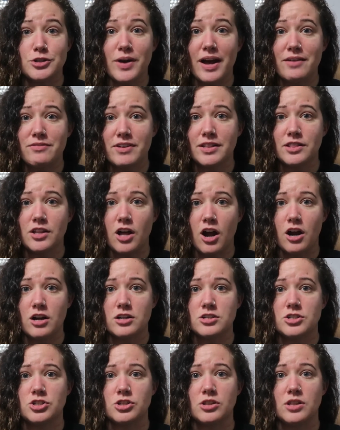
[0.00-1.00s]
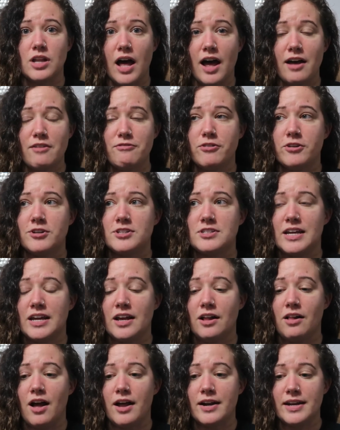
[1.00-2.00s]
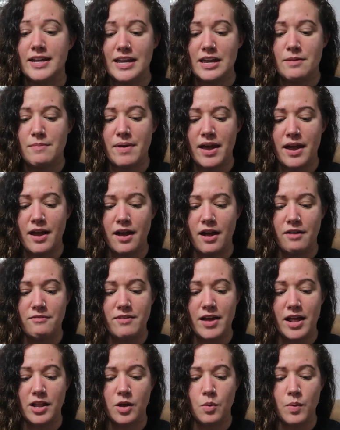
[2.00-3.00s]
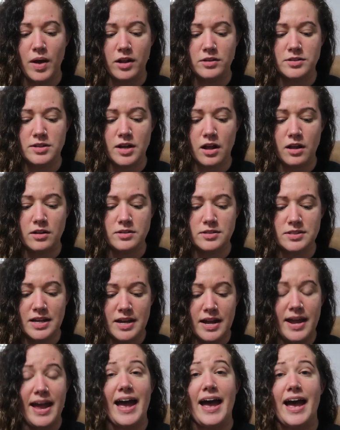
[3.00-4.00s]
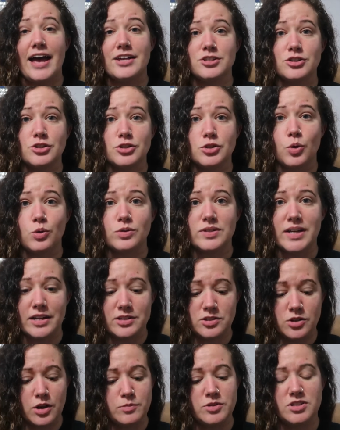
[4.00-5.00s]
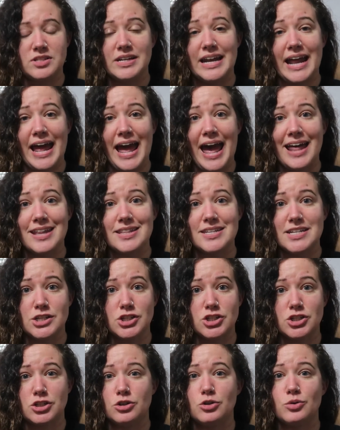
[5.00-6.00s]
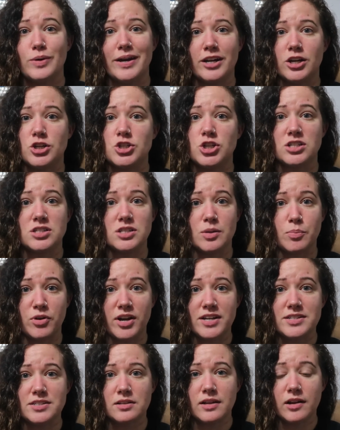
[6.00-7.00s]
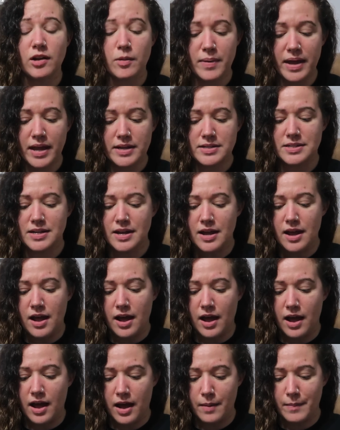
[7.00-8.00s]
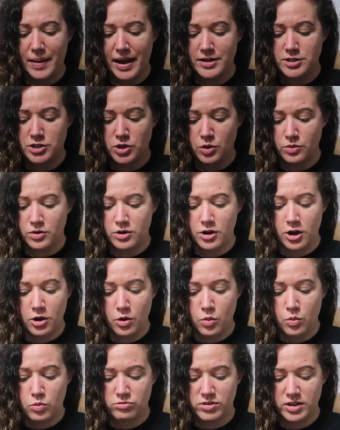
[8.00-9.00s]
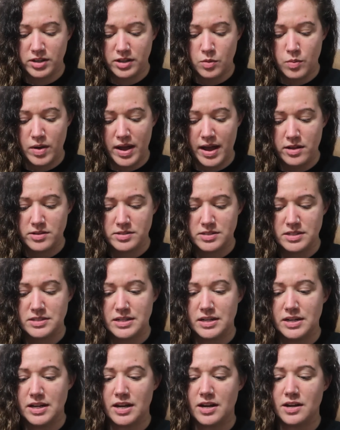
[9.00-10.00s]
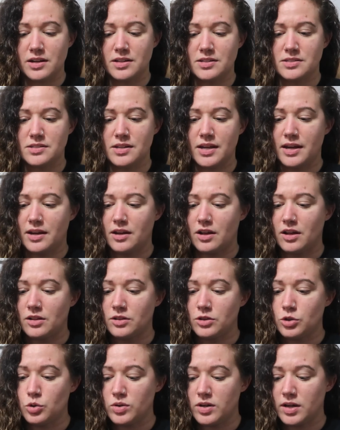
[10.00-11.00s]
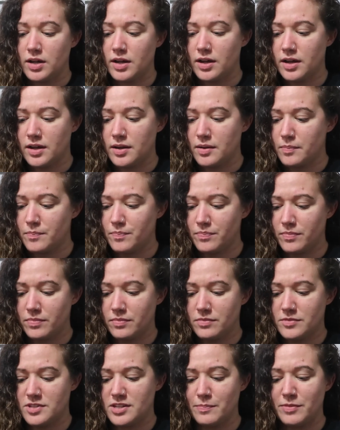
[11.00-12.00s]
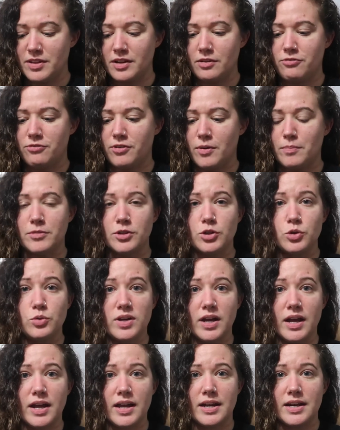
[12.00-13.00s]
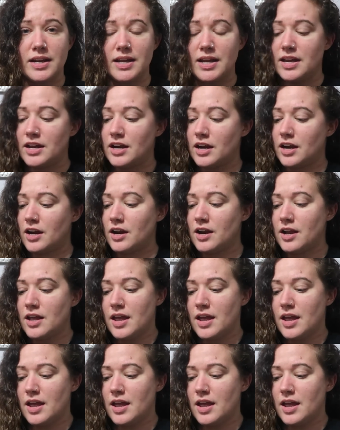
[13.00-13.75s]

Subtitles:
have a large lot for sale on eBay of LOL dolls. It hasn't sold yet, so I'm just gonna add these two and adjust the price a little bit. I don't know really what else is in here. There's like a Luca, something from Luca in here,